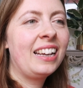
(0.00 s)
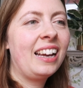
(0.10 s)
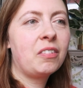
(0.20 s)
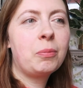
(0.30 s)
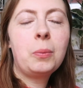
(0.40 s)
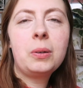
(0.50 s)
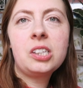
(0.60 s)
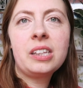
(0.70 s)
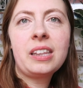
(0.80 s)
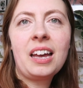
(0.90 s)
So I've been
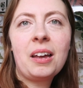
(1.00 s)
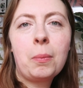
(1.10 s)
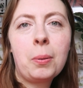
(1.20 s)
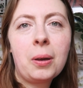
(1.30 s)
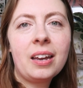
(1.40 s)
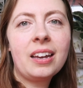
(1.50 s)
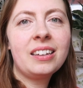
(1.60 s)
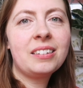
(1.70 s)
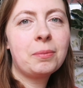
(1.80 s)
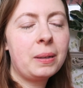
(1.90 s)
watching that,
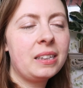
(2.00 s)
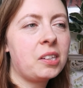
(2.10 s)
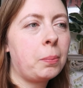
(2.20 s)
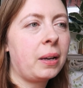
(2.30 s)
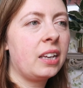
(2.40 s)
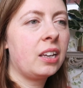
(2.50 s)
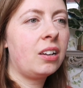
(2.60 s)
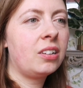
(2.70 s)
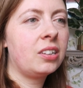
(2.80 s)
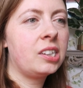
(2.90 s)
putting pins on backing
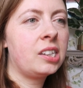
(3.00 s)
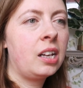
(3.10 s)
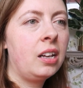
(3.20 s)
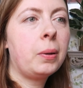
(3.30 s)
cards.